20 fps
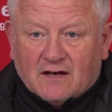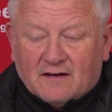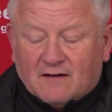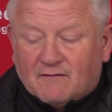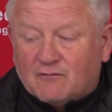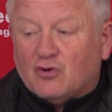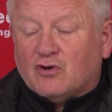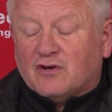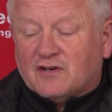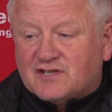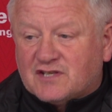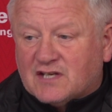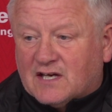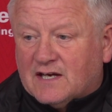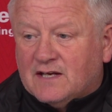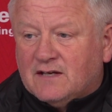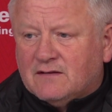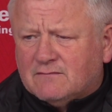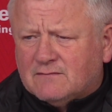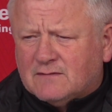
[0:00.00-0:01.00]
And I've got to
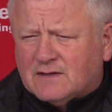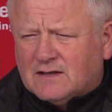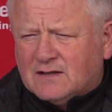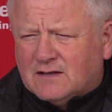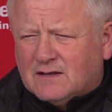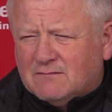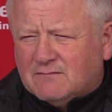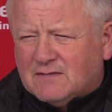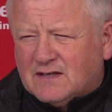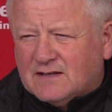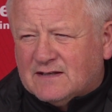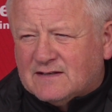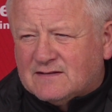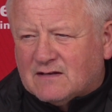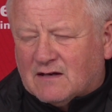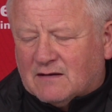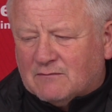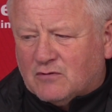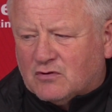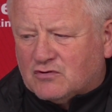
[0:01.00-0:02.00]
say,
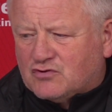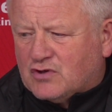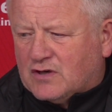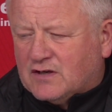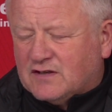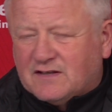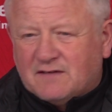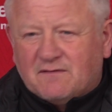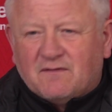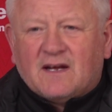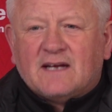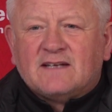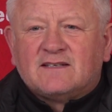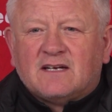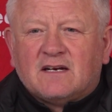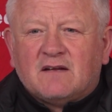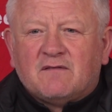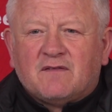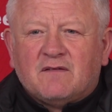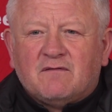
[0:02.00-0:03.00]
I'm not trying to deflect
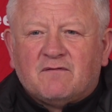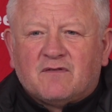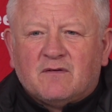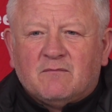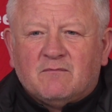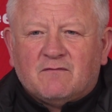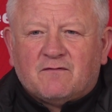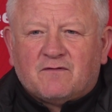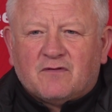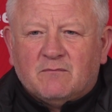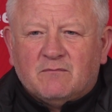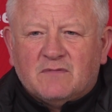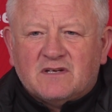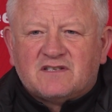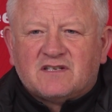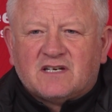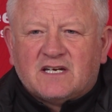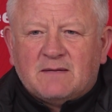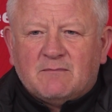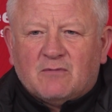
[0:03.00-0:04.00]
anything from the
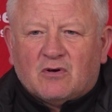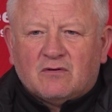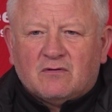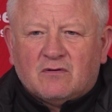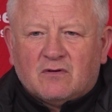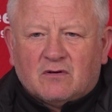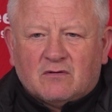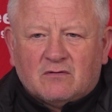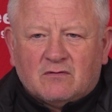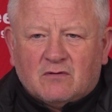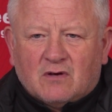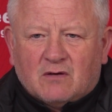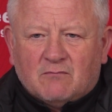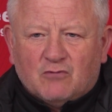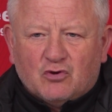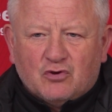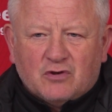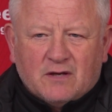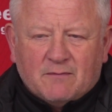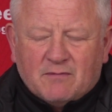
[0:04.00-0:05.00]
team on
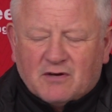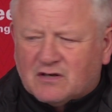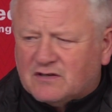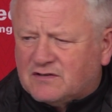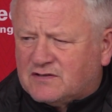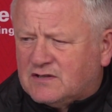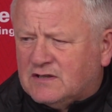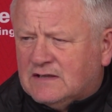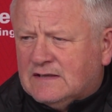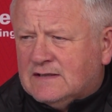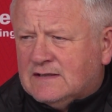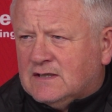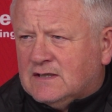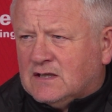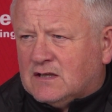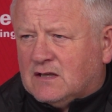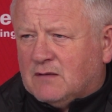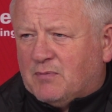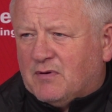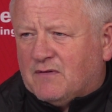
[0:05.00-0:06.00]
Monday, because
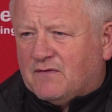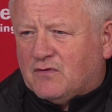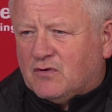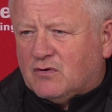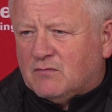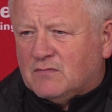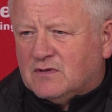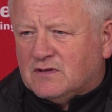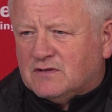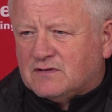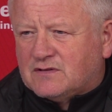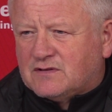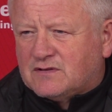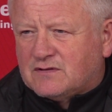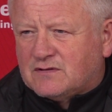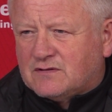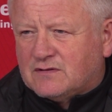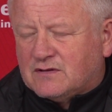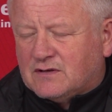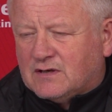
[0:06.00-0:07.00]
the
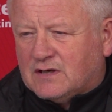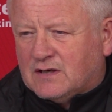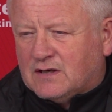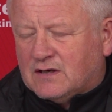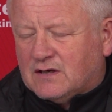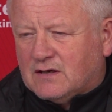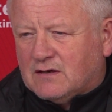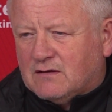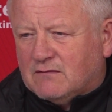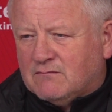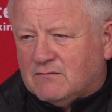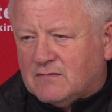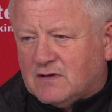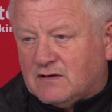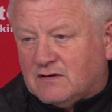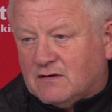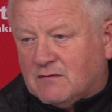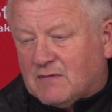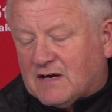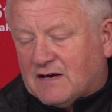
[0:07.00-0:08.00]
performance
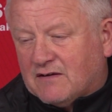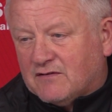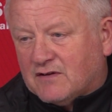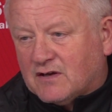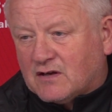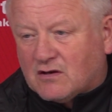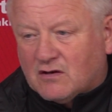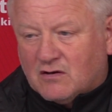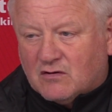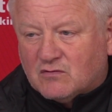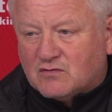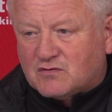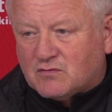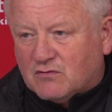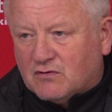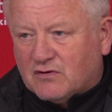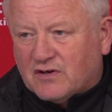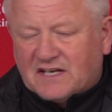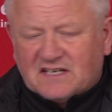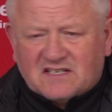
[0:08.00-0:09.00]
and the manner of the goals
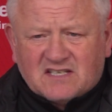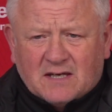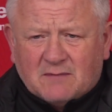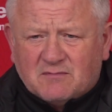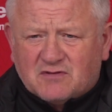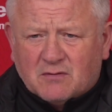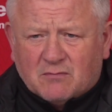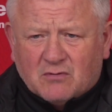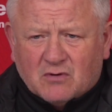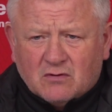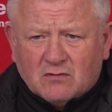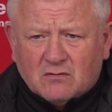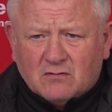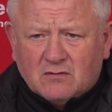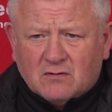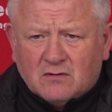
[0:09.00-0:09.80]
were unacceptable,